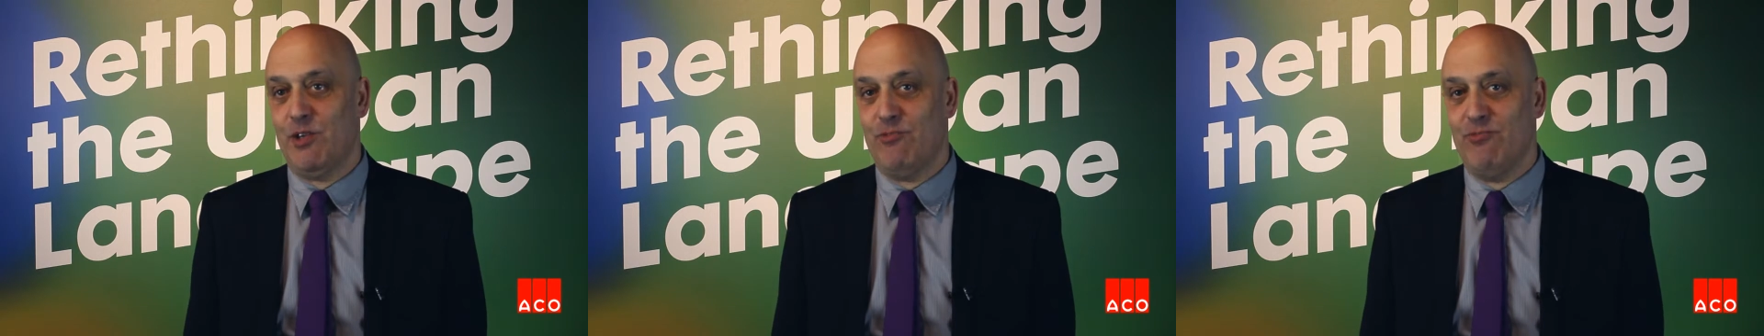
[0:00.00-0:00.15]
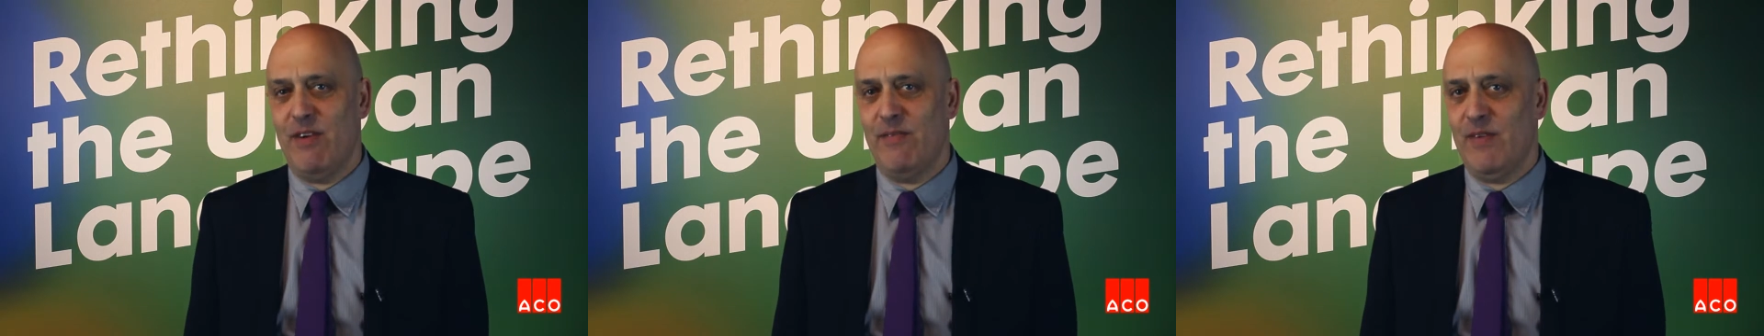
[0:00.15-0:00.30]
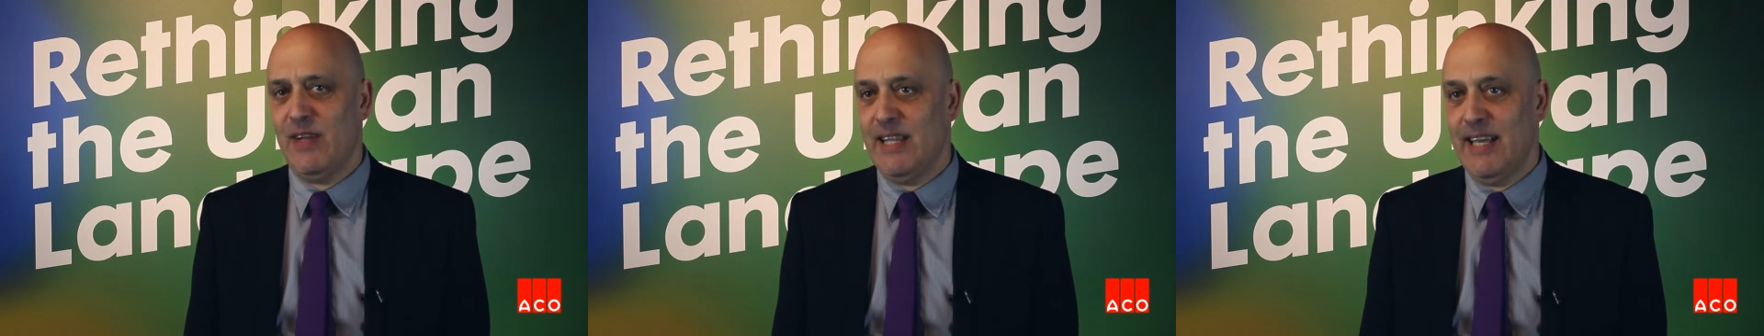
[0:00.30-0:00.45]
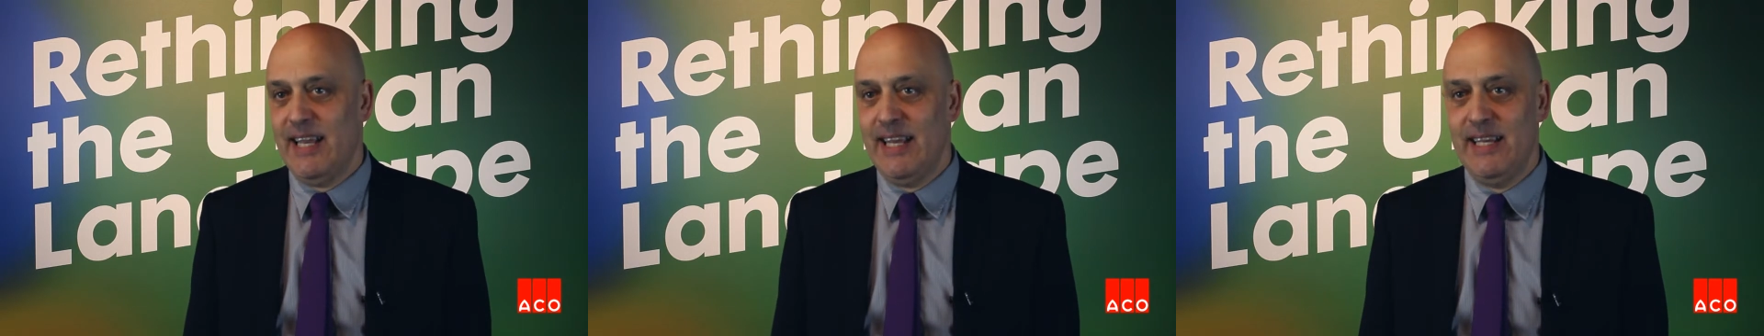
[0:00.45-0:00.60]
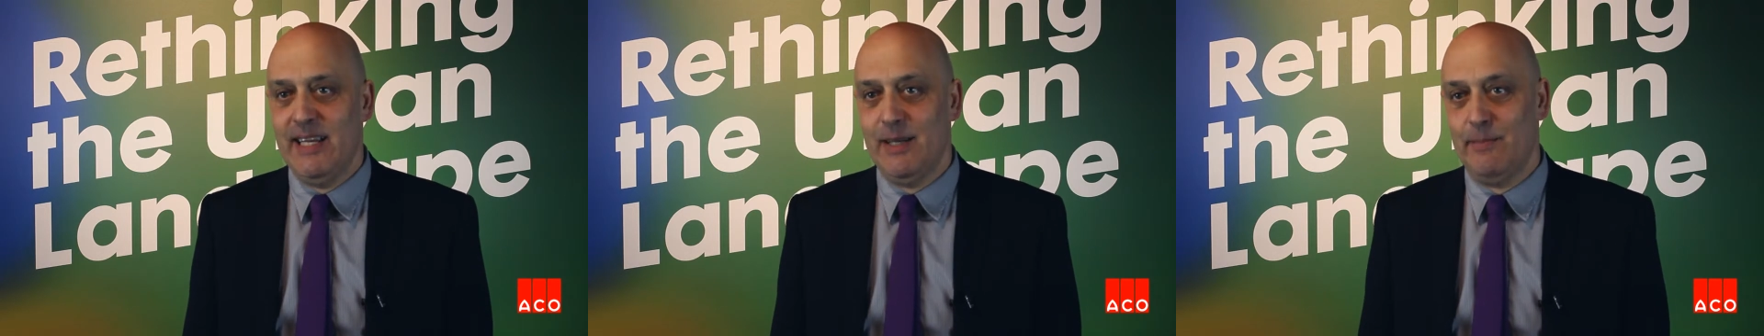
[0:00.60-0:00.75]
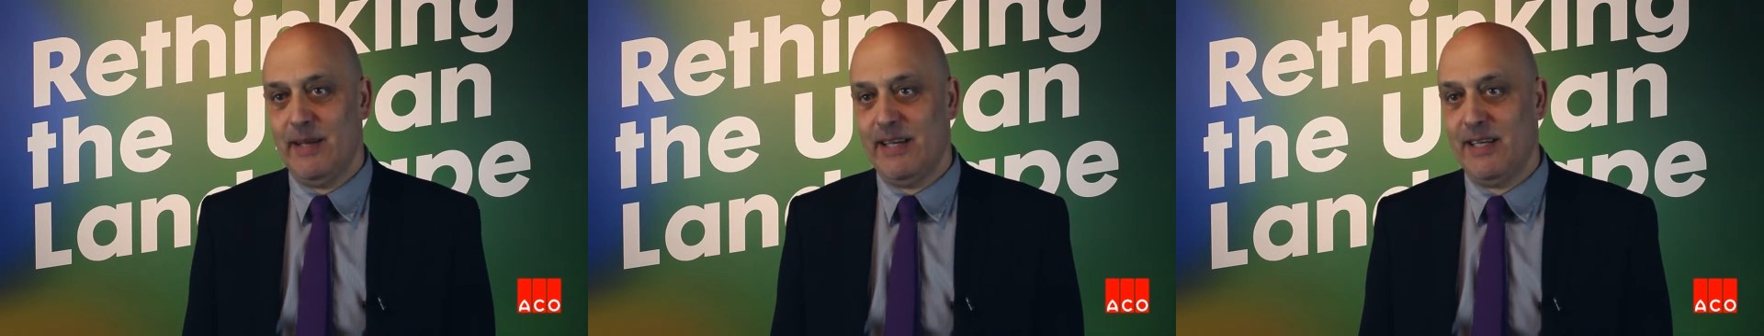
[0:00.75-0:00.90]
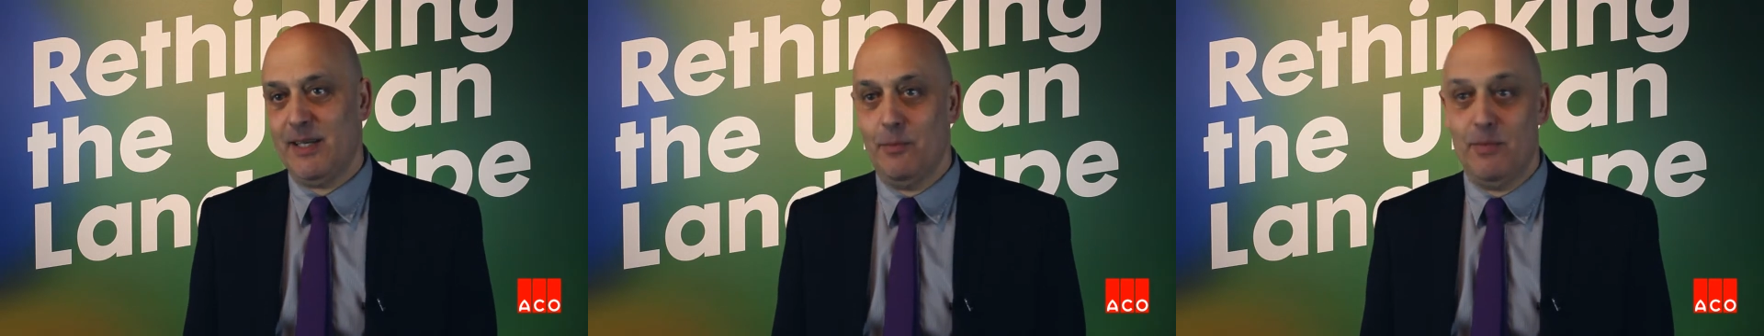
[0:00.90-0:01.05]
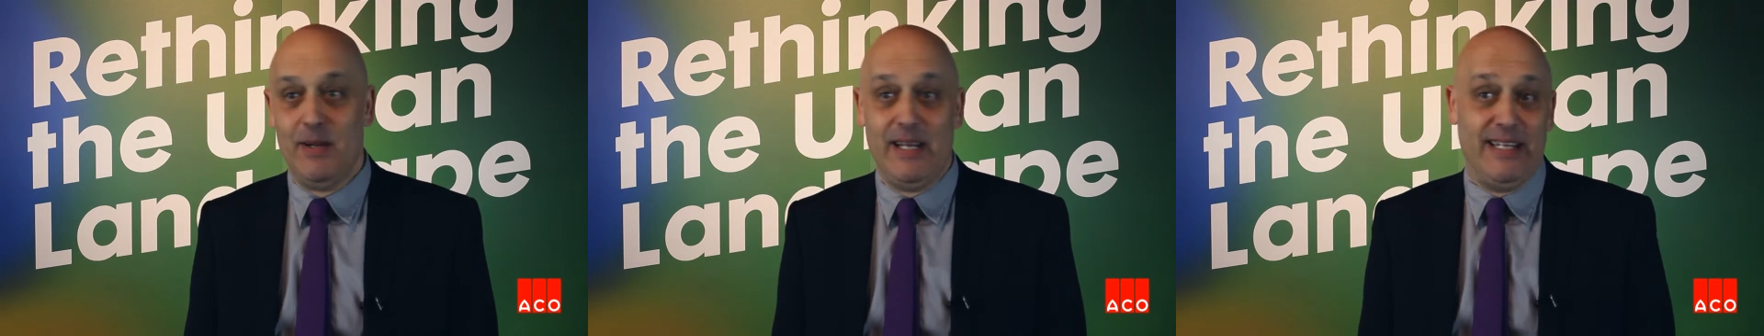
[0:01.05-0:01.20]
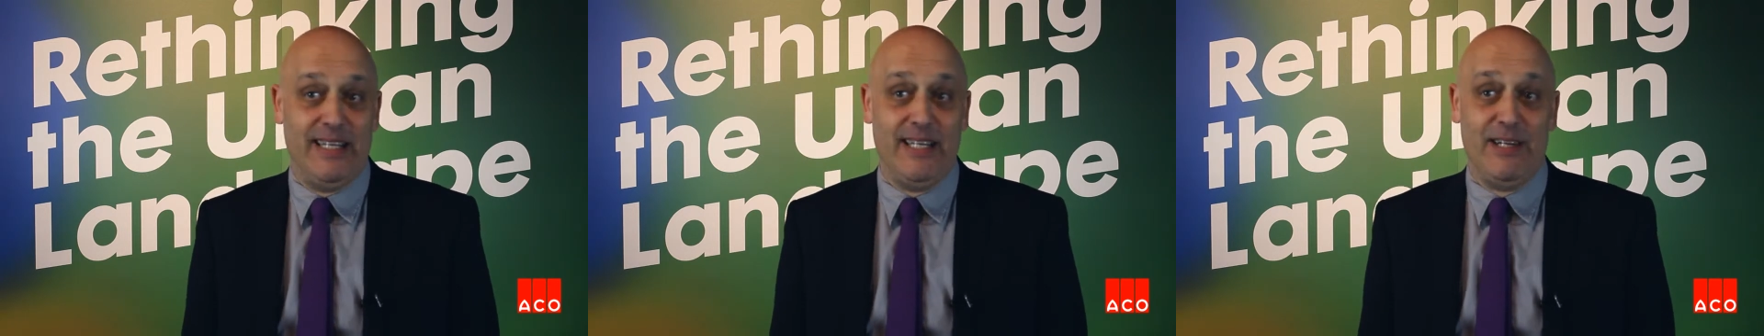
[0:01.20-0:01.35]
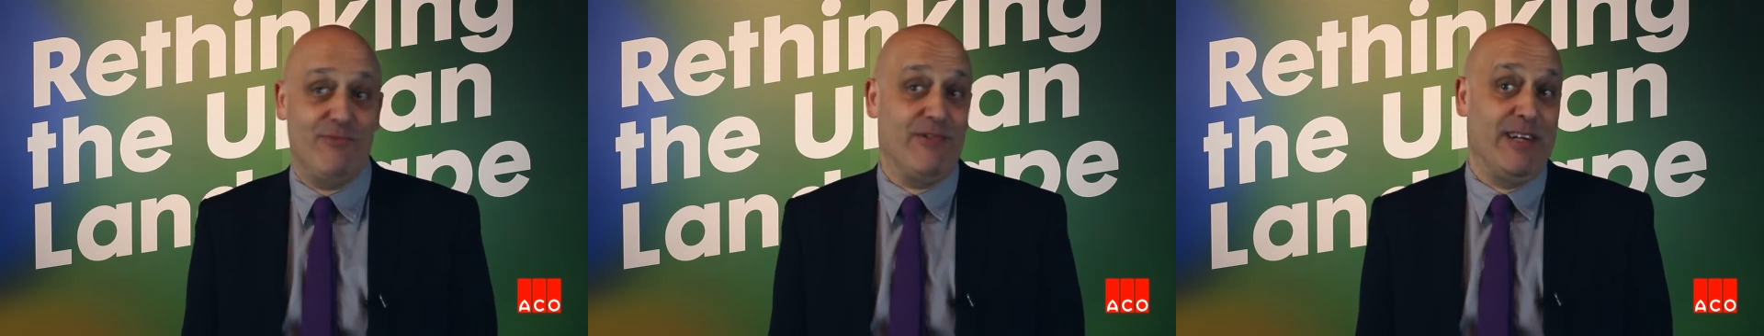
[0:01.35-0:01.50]
the River Lee had been
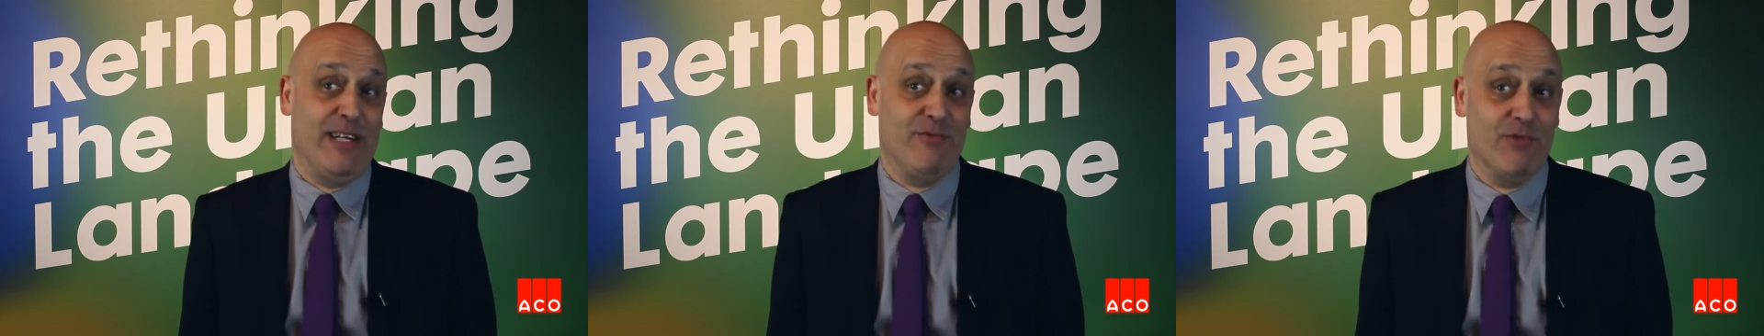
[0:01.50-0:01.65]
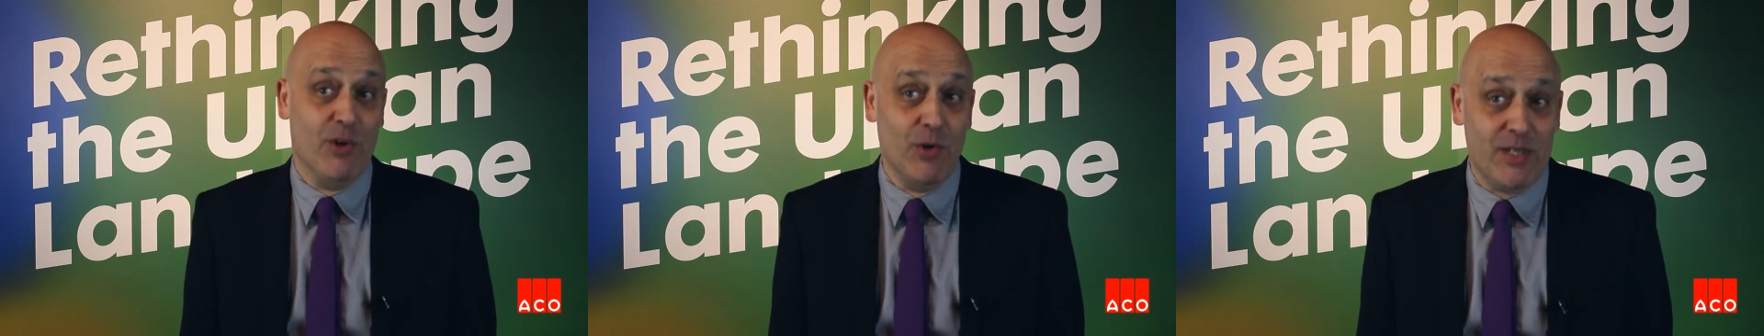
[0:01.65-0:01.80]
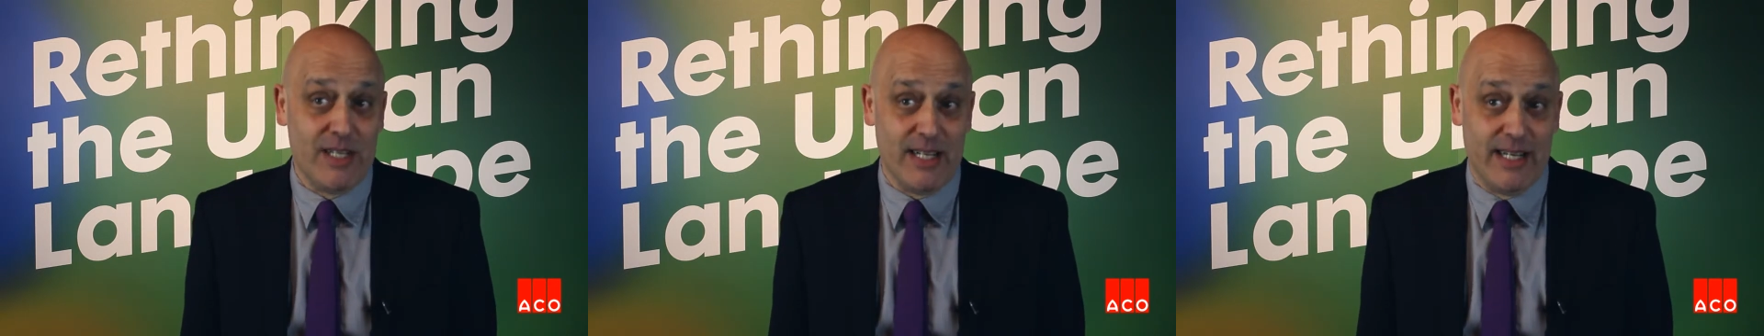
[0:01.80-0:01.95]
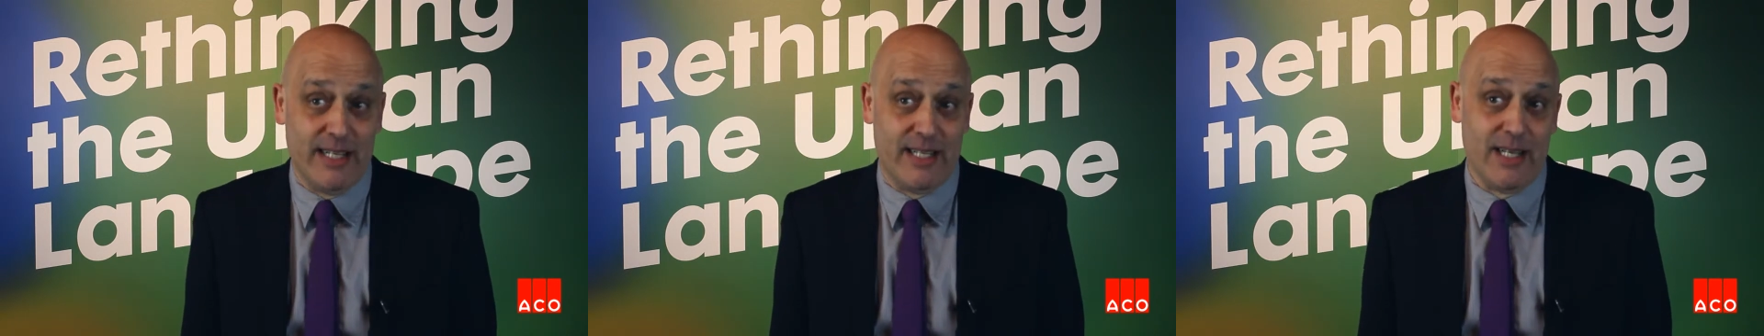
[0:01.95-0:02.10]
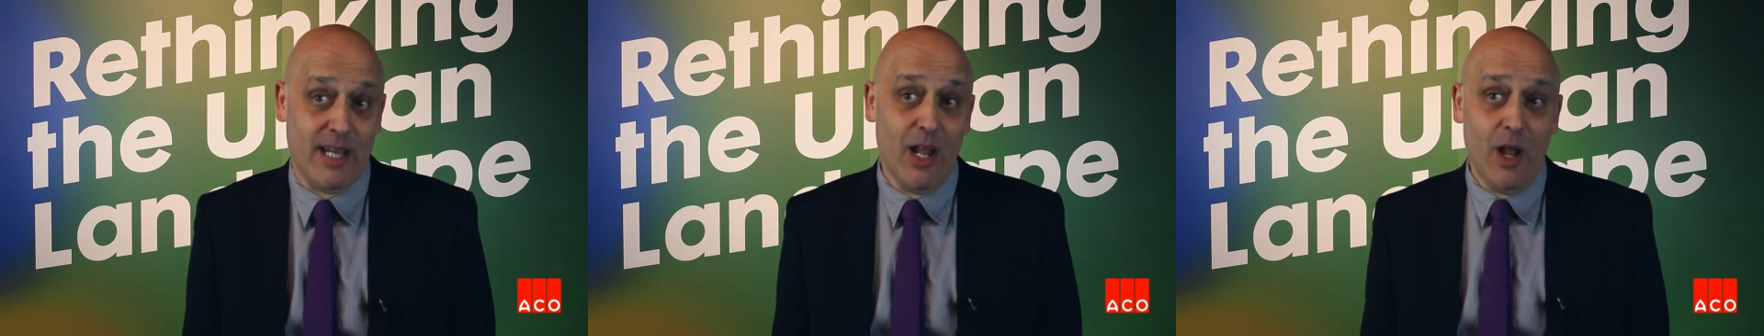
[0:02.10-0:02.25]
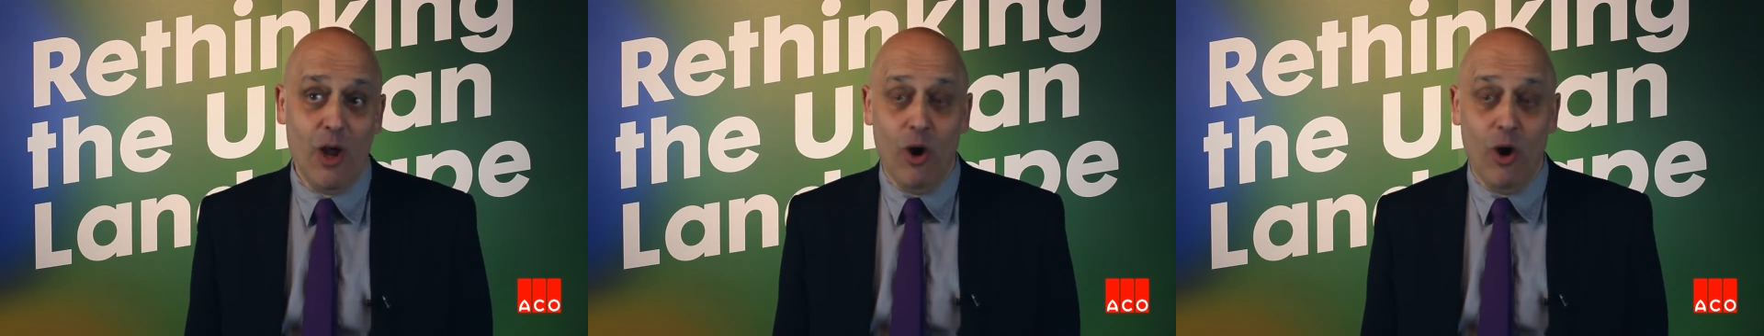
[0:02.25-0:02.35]
completely rerouted,